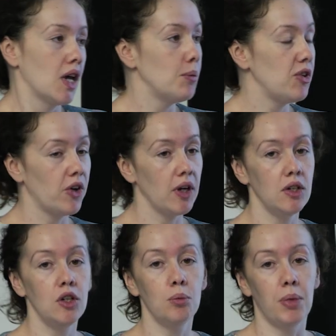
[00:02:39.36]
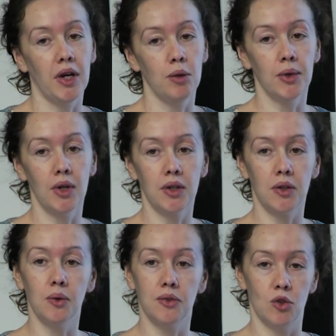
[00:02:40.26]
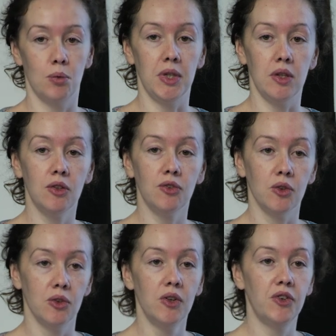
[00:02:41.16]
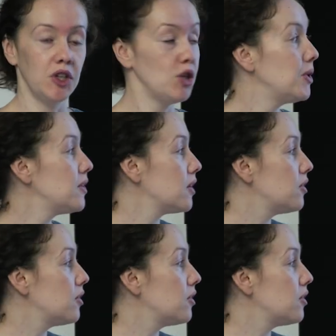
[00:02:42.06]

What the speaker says: can we find new biomolecules that will be useful for humans?